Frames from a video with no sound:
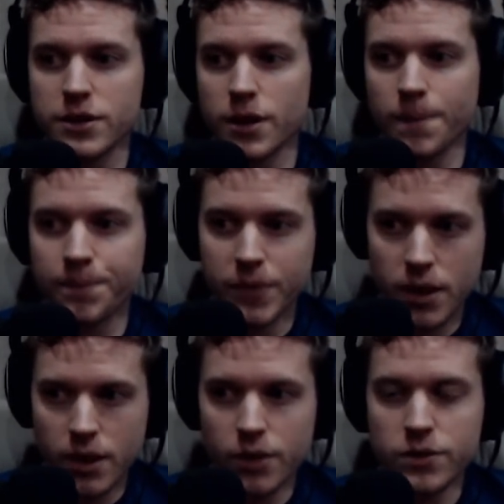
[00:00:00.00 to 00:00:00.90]
So
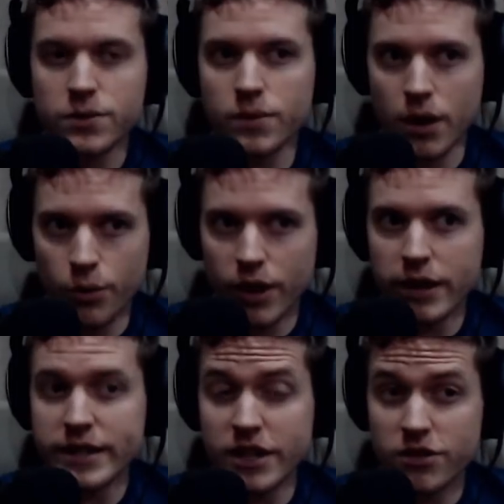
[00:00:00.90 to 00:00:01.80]
it was, we
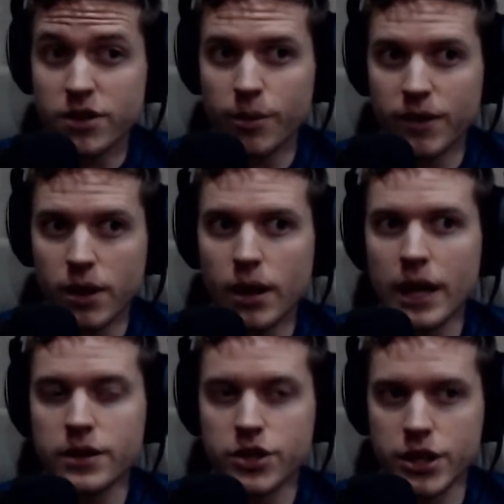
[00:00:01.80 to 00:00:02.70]
got to hear some of it
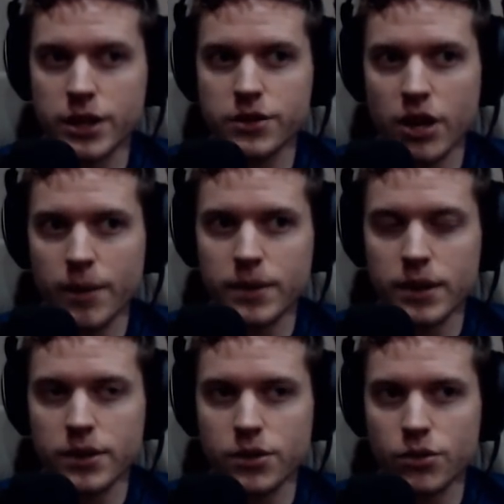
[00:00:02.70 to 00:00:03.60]
as she described
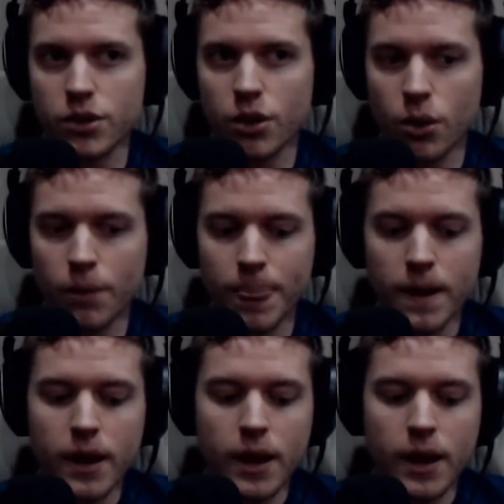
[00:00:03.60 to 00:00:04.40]
it to Nicole.